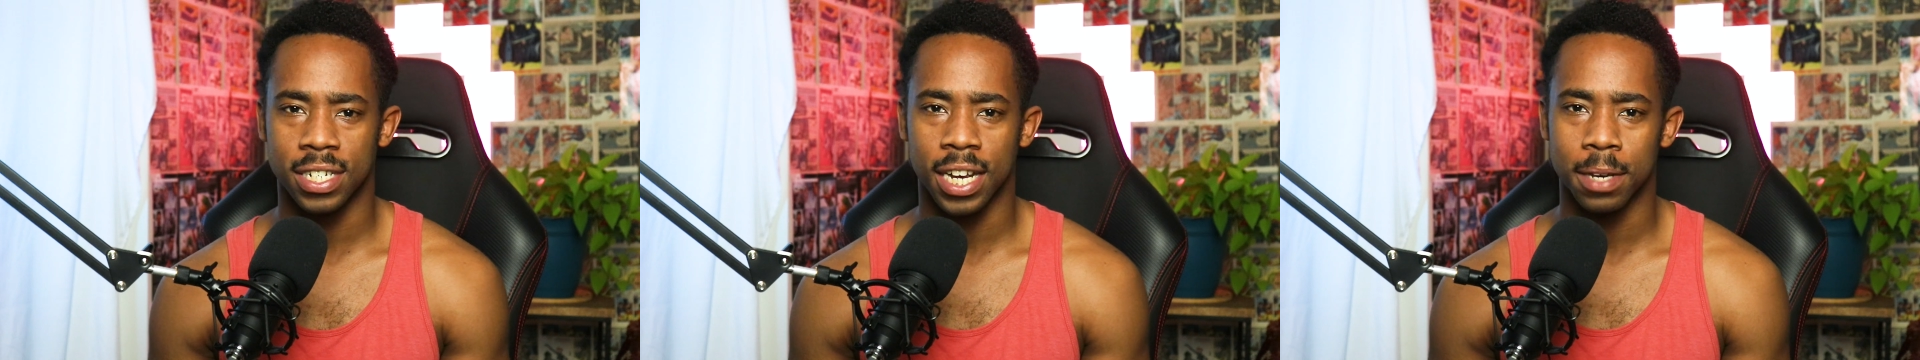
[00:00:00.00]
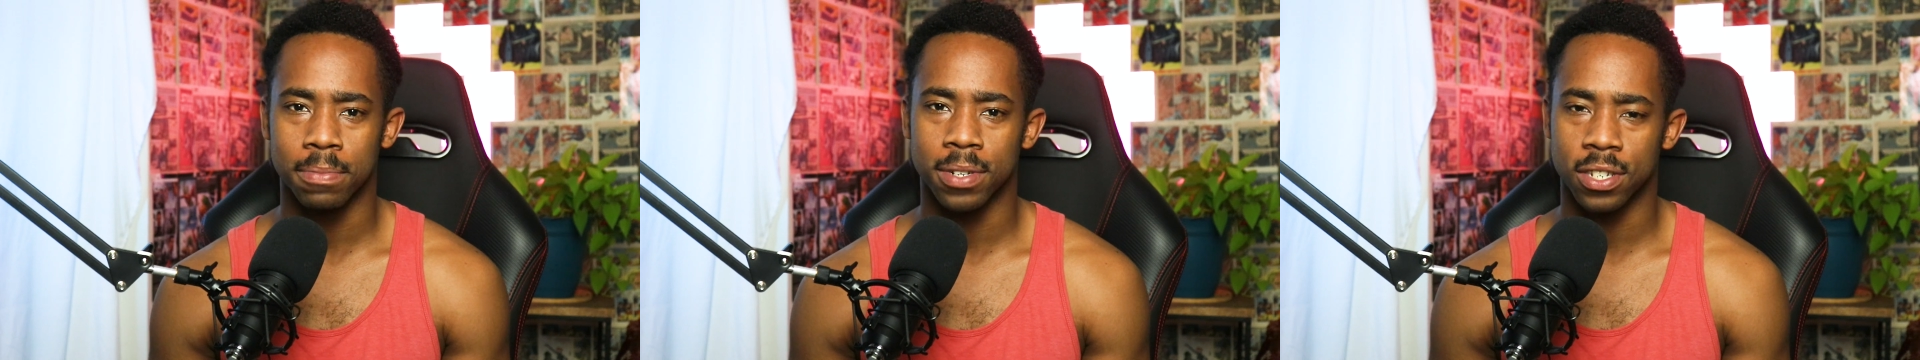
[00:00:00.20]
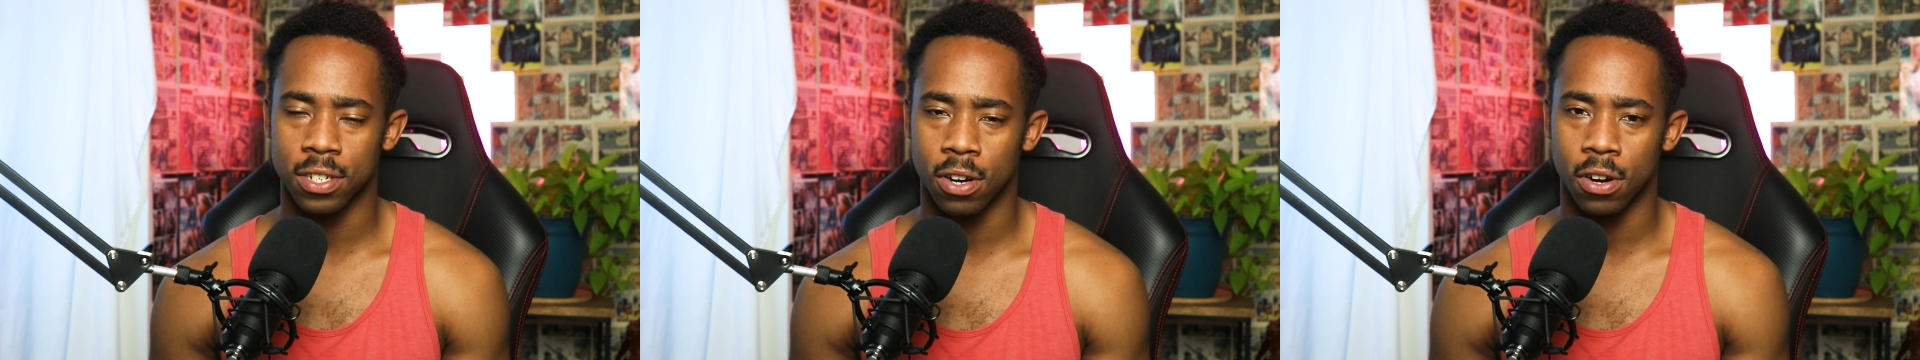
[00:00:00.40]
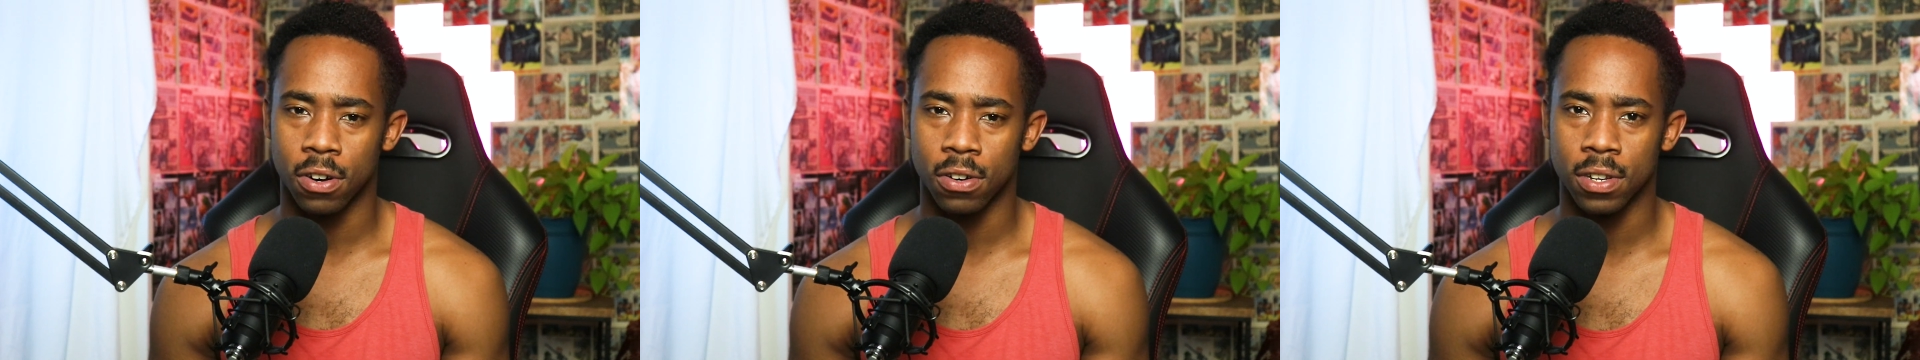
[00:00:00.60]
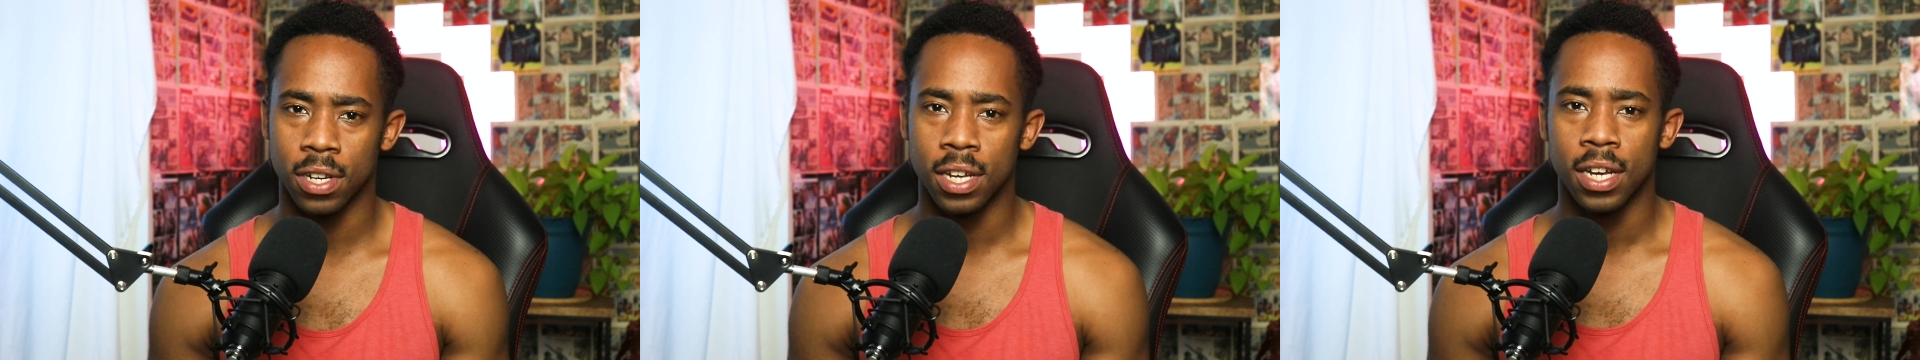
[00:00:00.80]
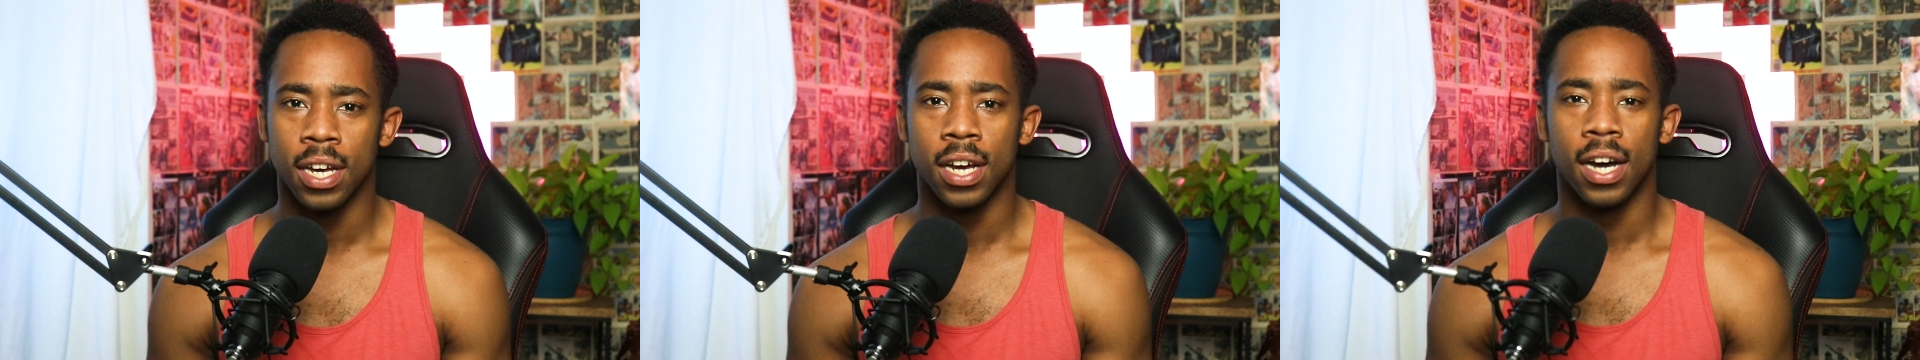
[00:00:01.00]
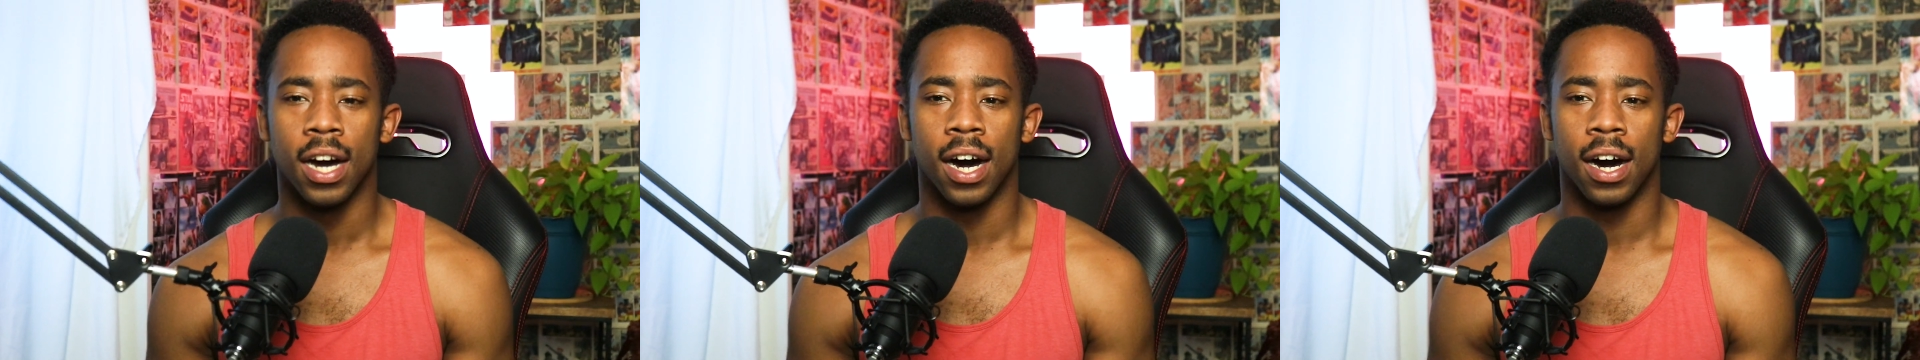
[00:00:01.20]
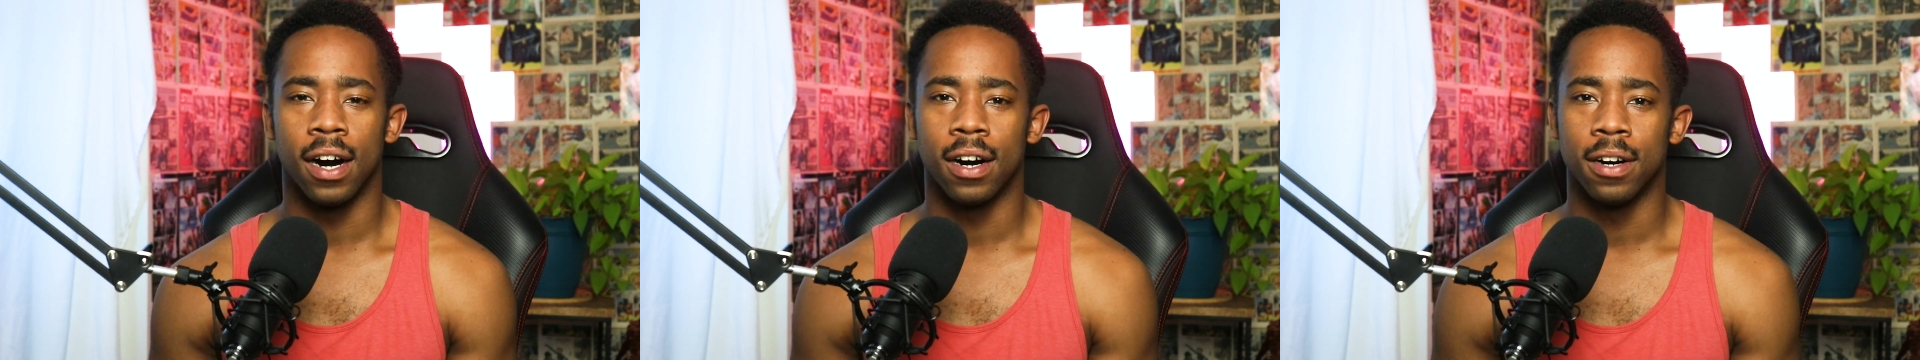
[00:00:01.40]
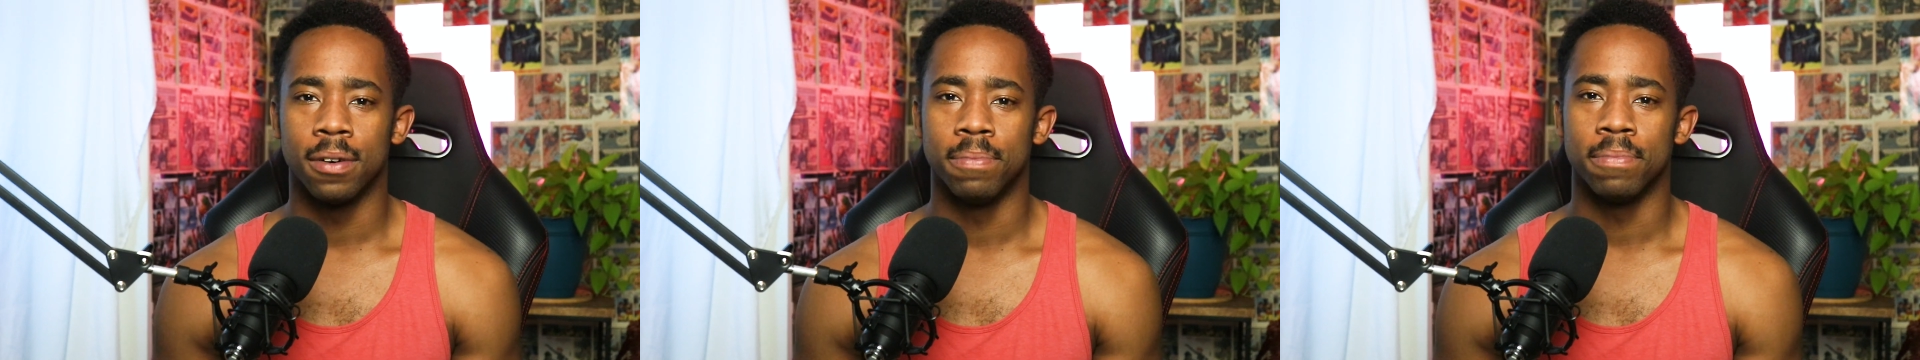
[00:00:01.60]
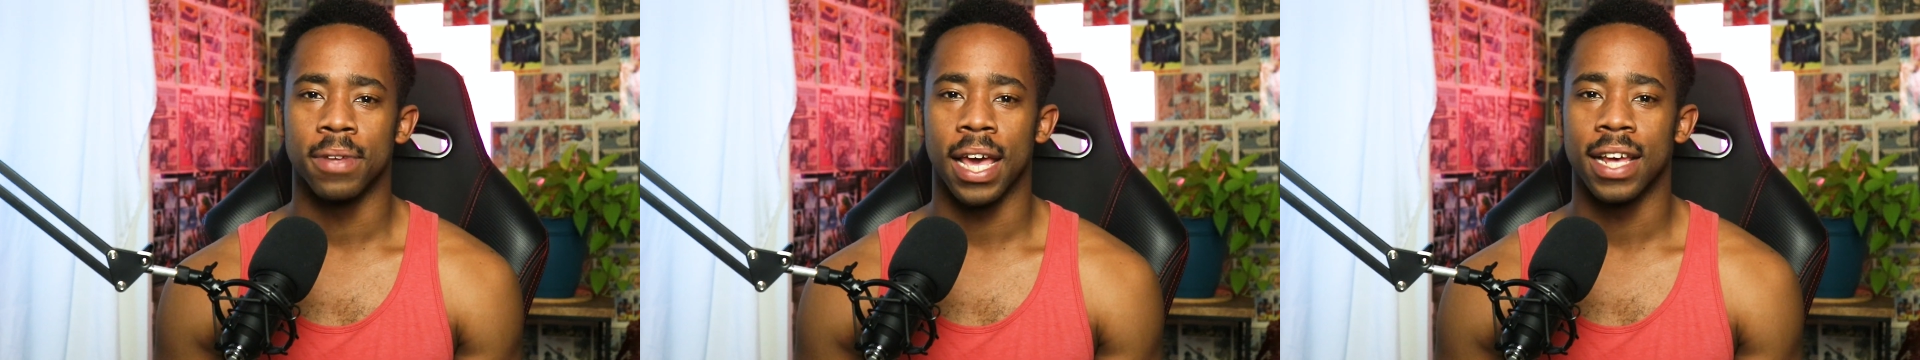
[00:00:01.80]
shaped skull.
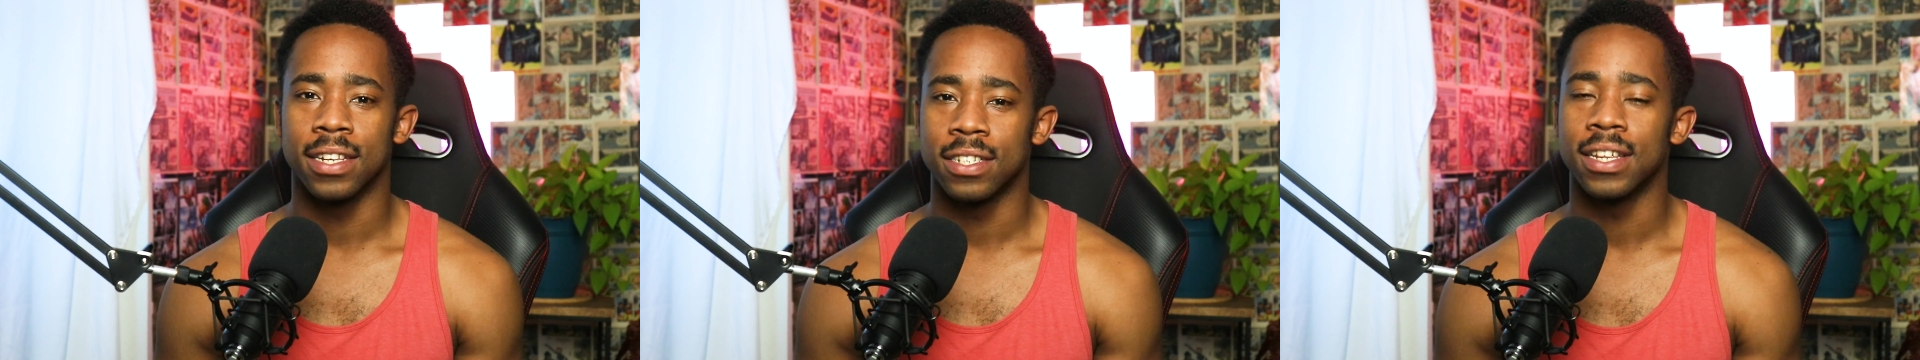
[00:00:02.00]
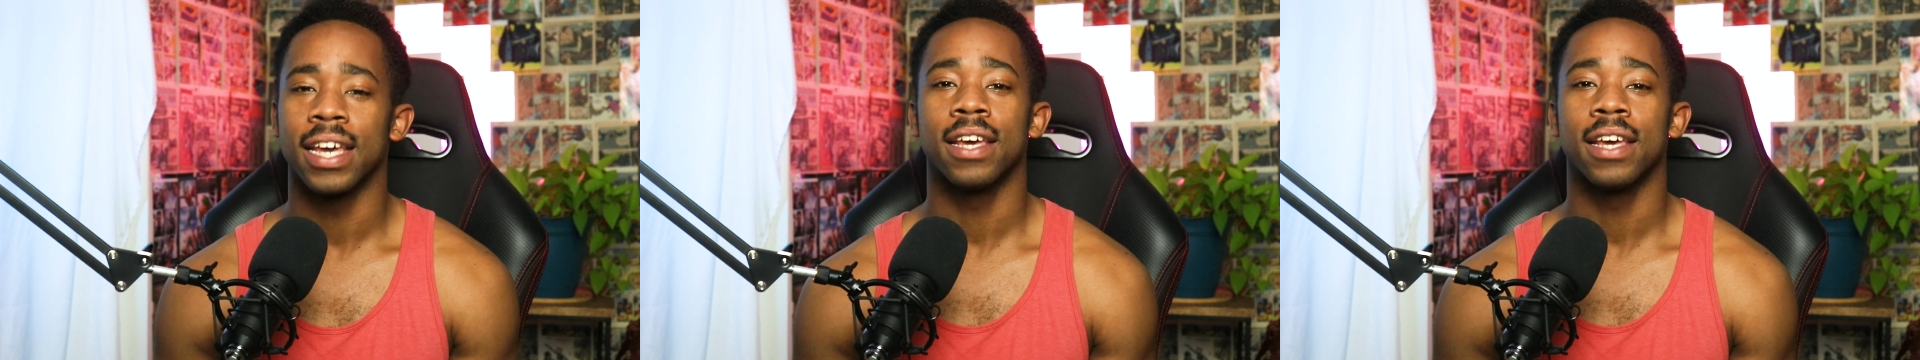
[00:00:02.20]
And